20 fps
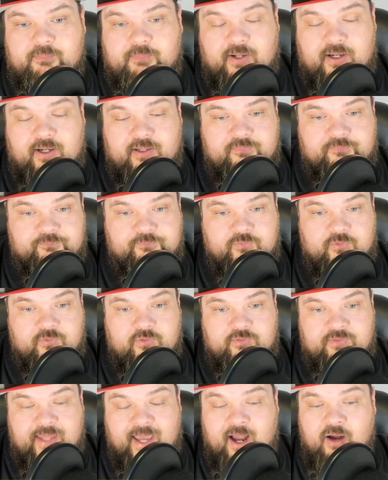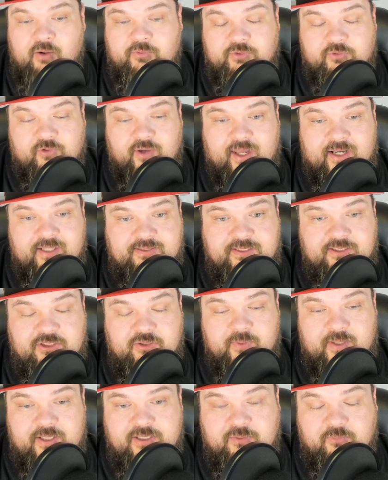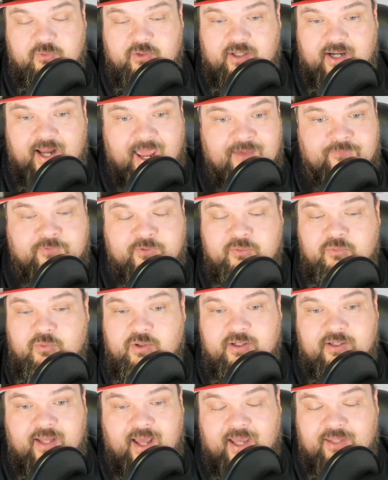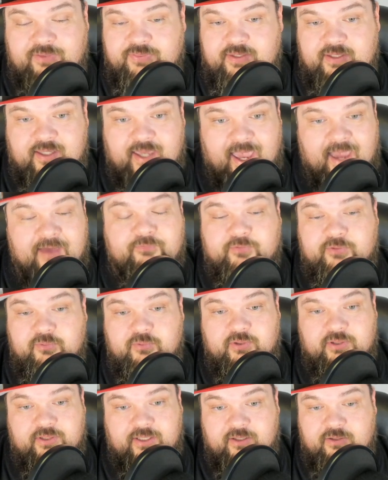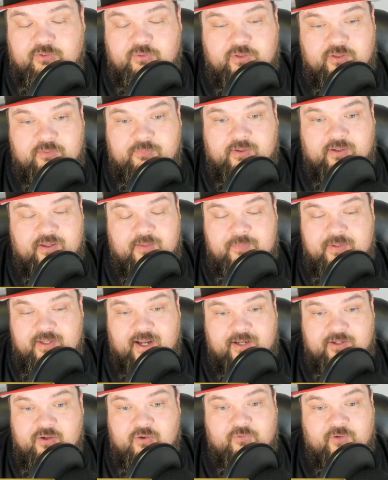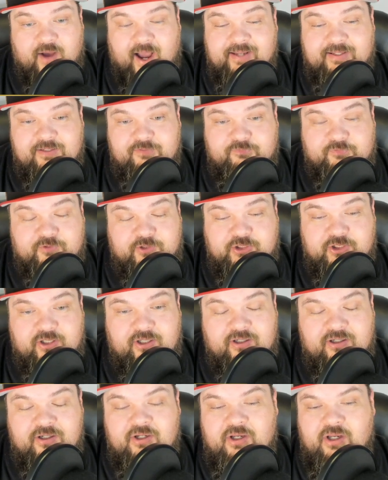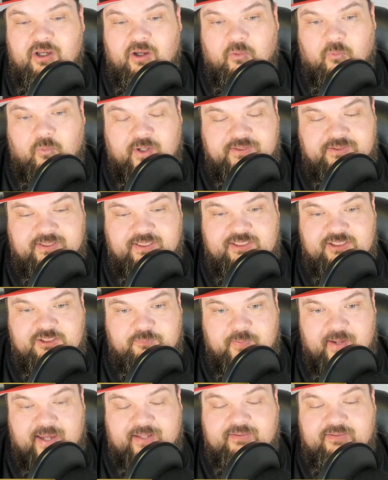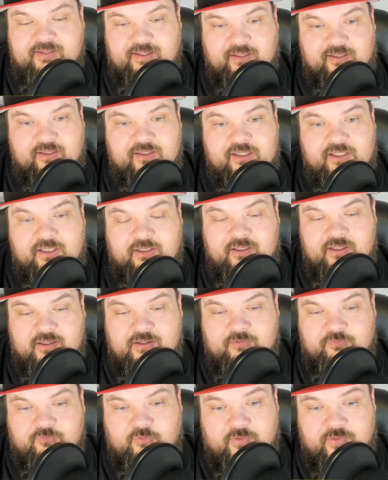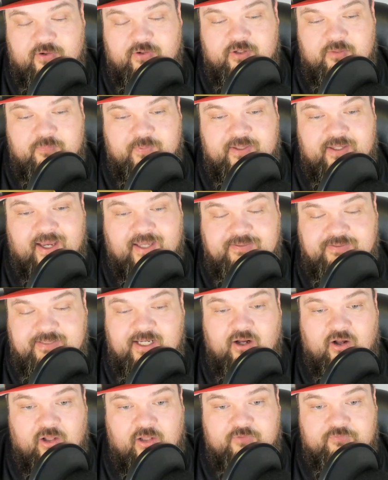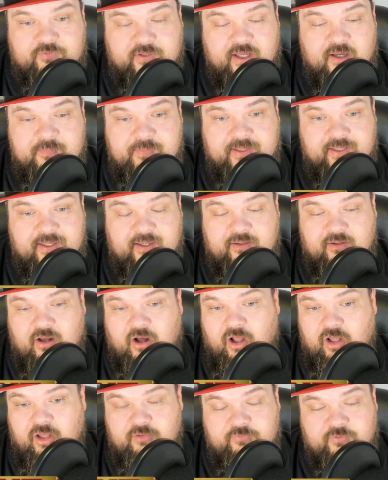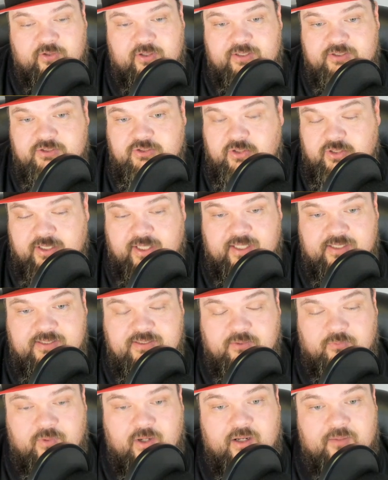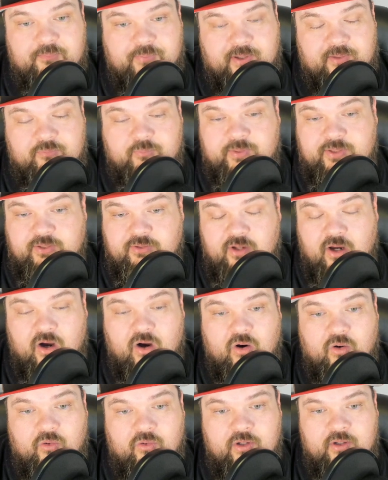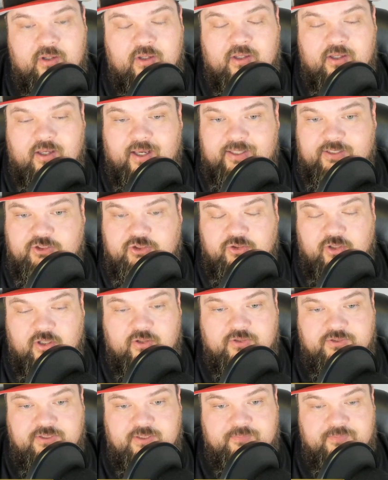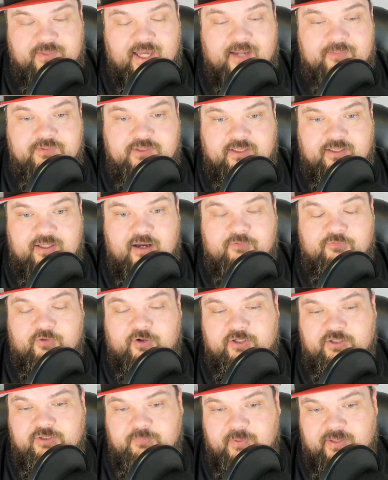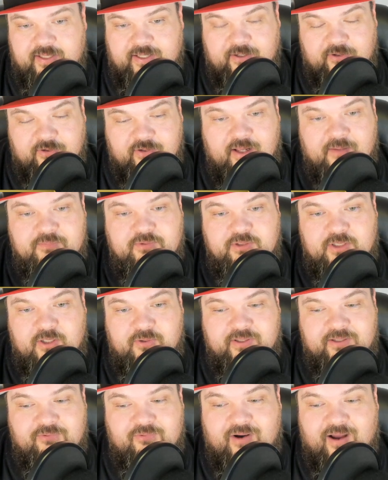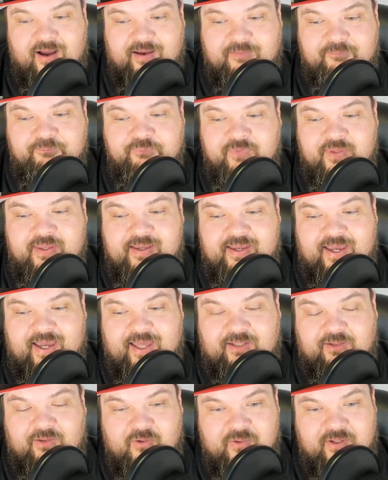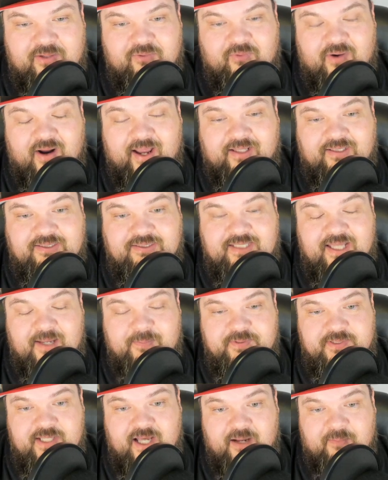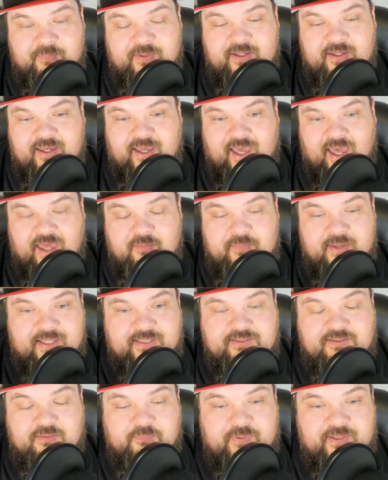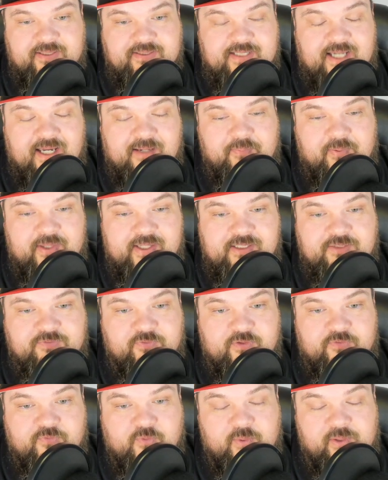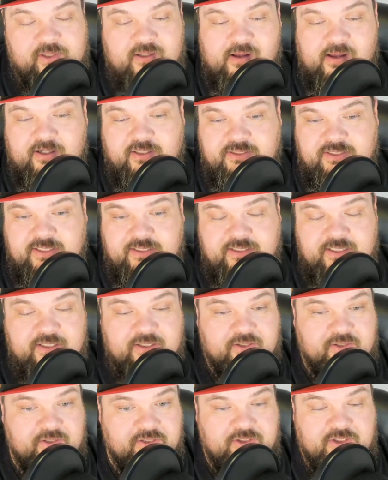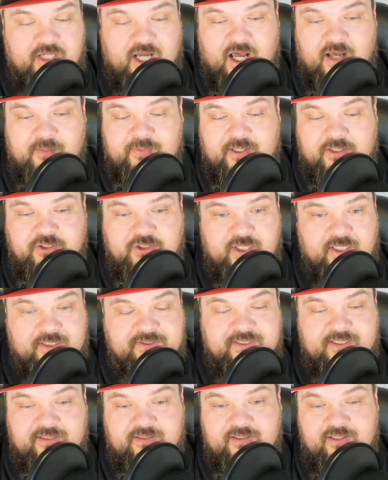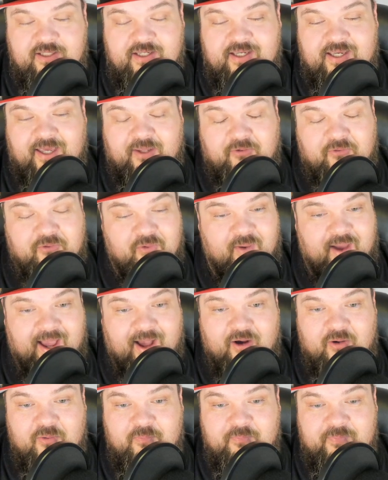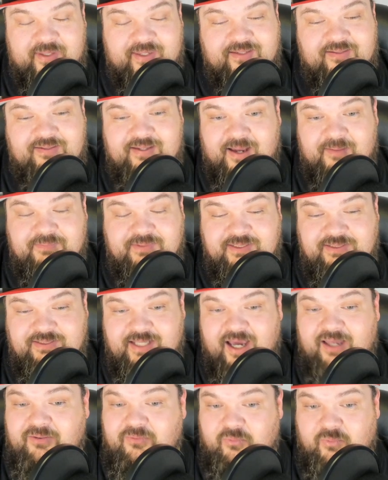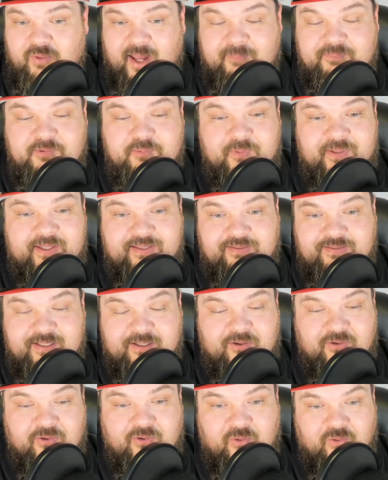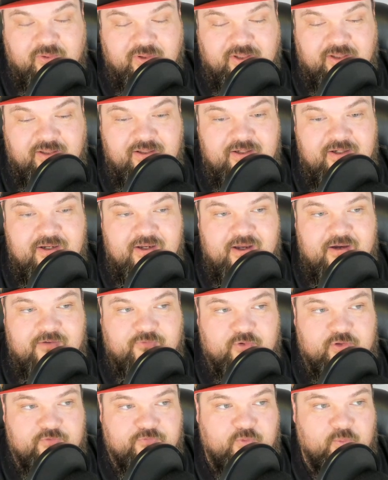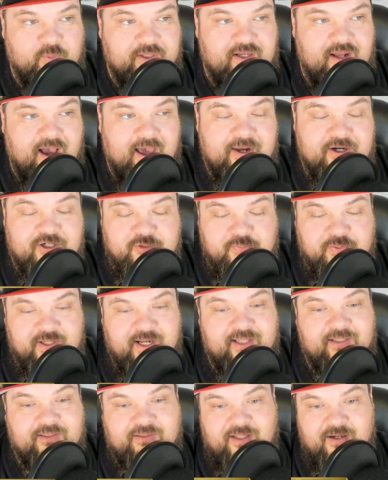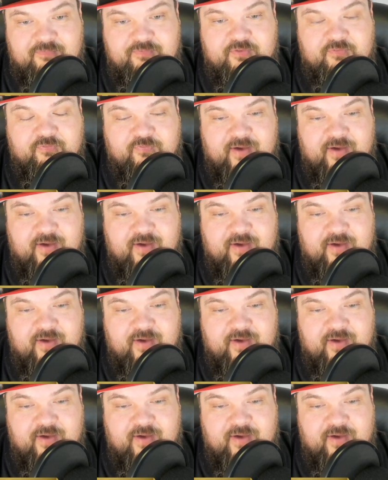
But now you got a situation where everyone, including, I know I did for sure, was expecting for there to be Isaiah Oliver coming in. Oliver is good against the run, but we know he struggles sometimes in coverage. But here comes Logan Ryan, and Logan Ryan steps up and makes some big-time plays for the 49ers. He did a good job adjusting. I don't know how many times he's gotten reps playing nickel corner for the 49ers, but I love the